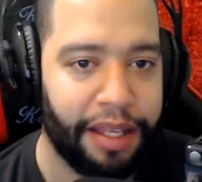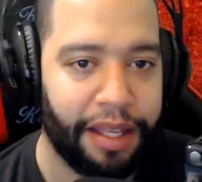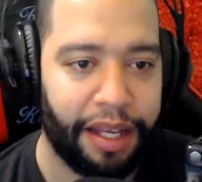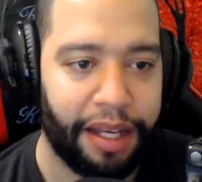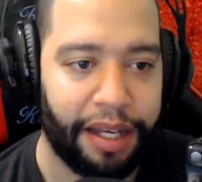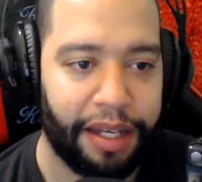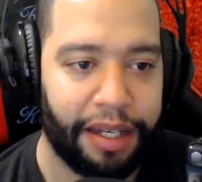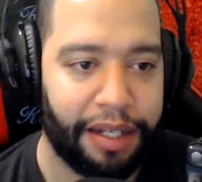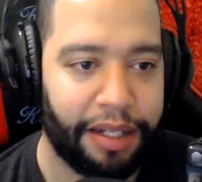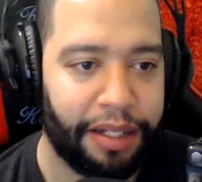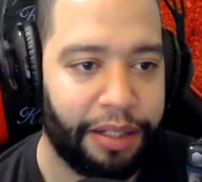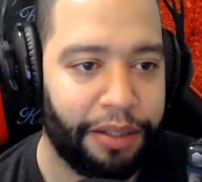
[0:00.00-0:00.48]

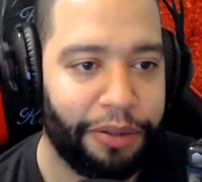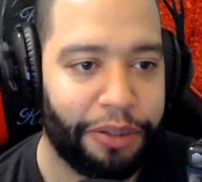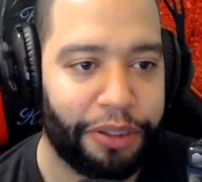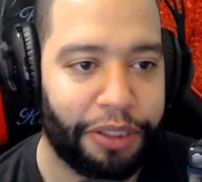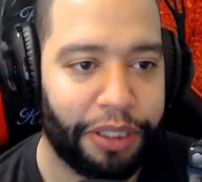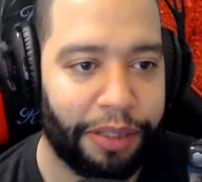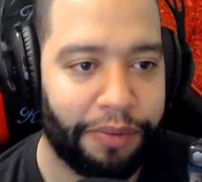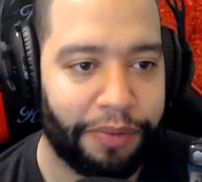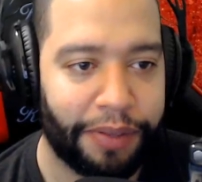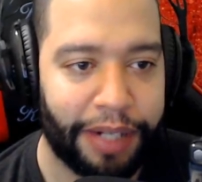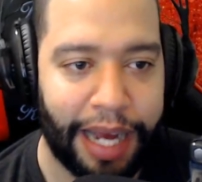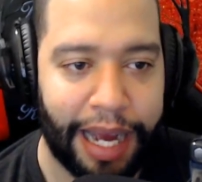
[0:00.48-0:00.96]
Illusion
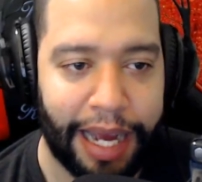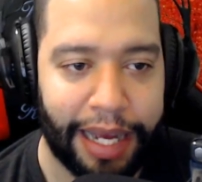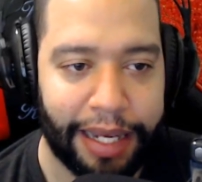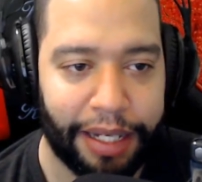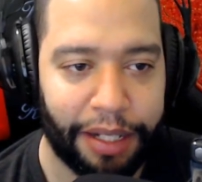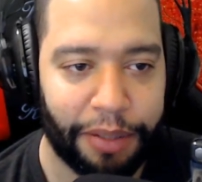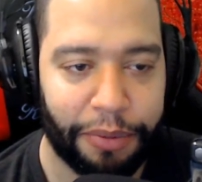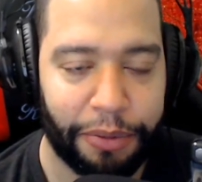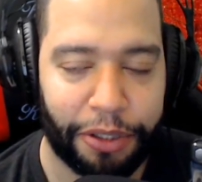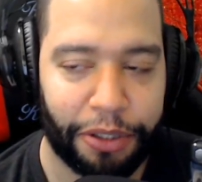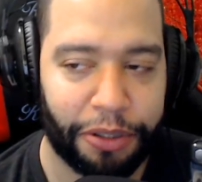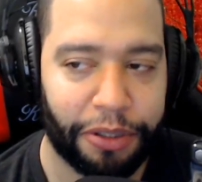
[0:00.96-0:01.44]
of Gaia,
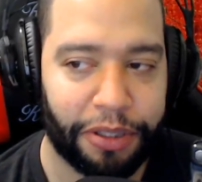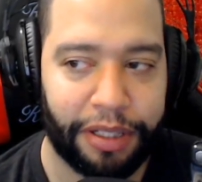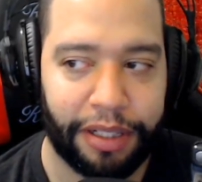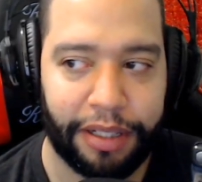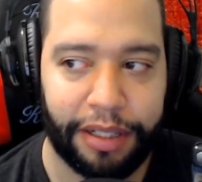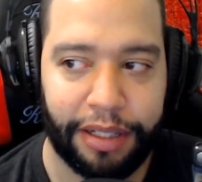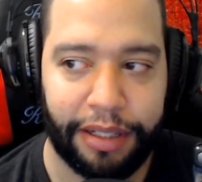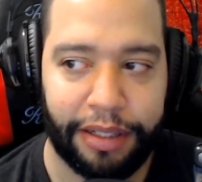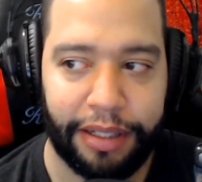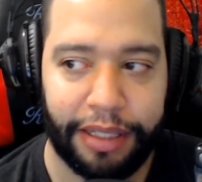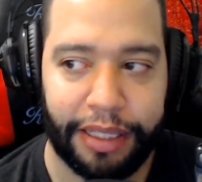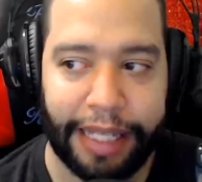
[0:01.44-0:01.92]
which was
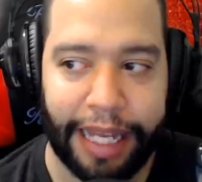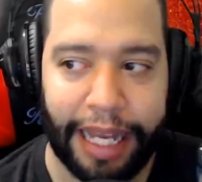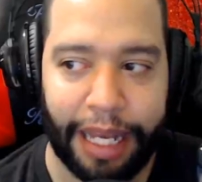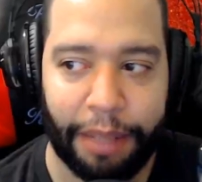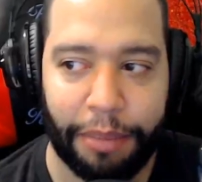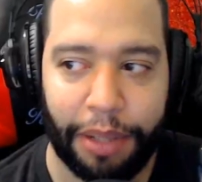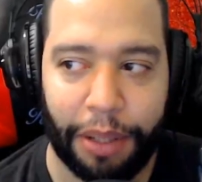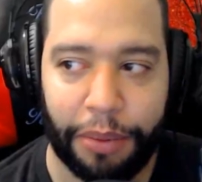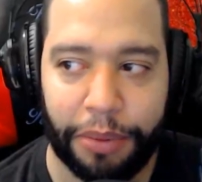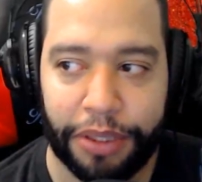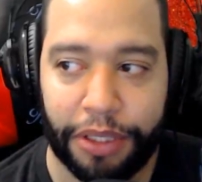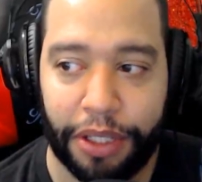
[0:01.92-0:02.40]
the game
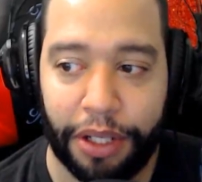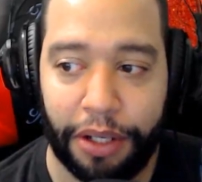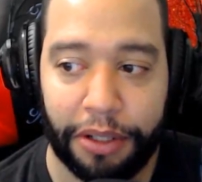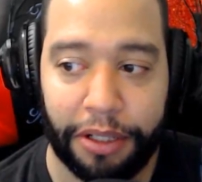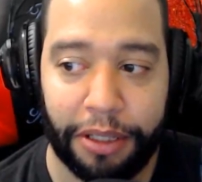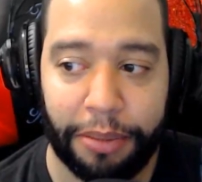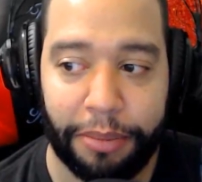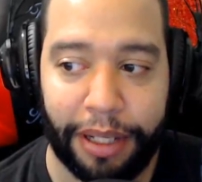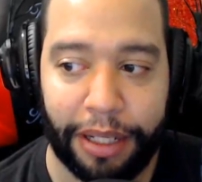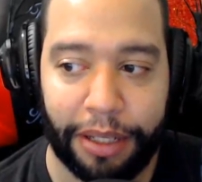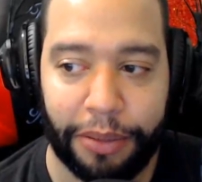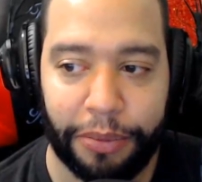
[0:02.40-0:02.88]
I was talking
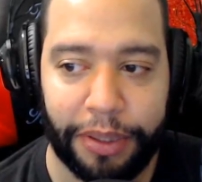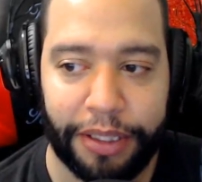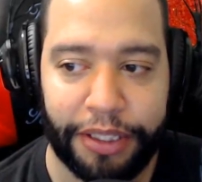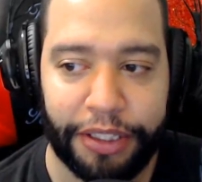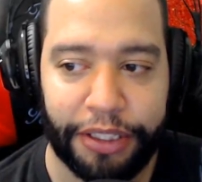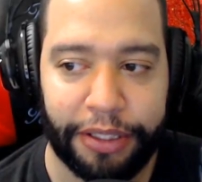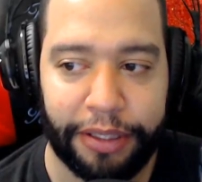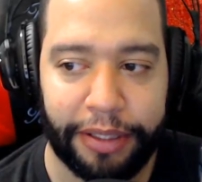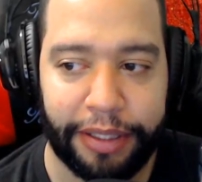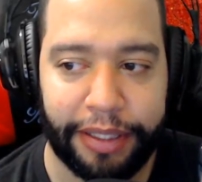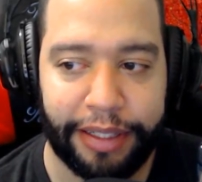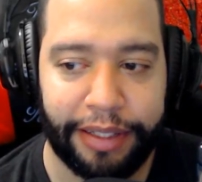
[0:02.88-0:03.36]
about
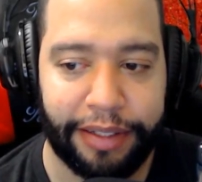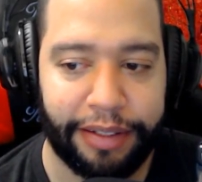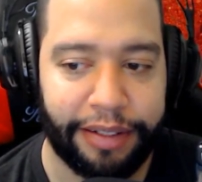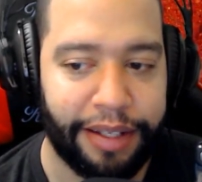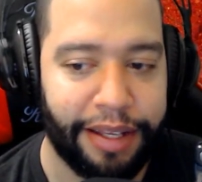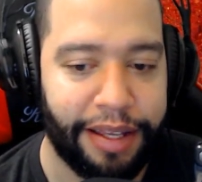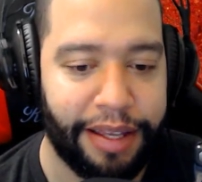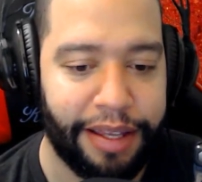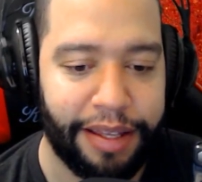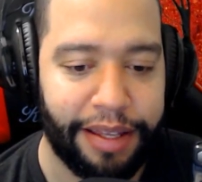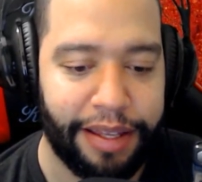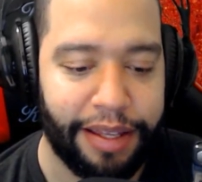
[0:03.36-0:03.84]
originally,
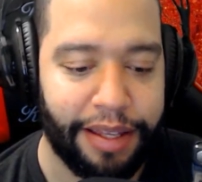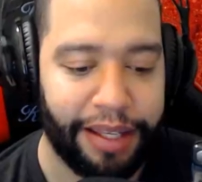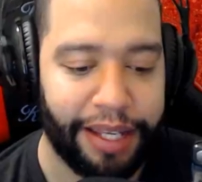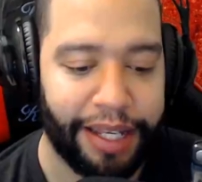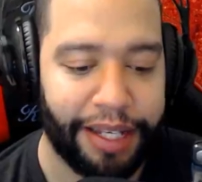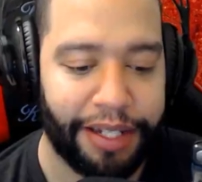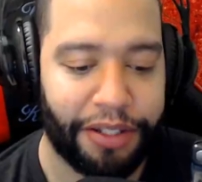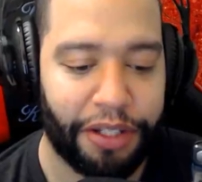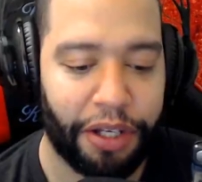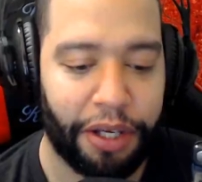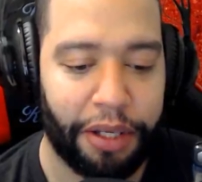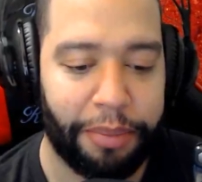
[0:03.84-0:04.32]

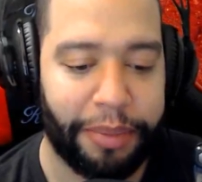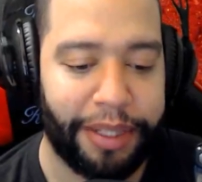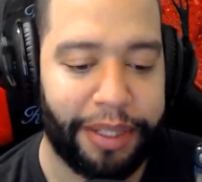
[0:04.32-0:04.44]
it taught me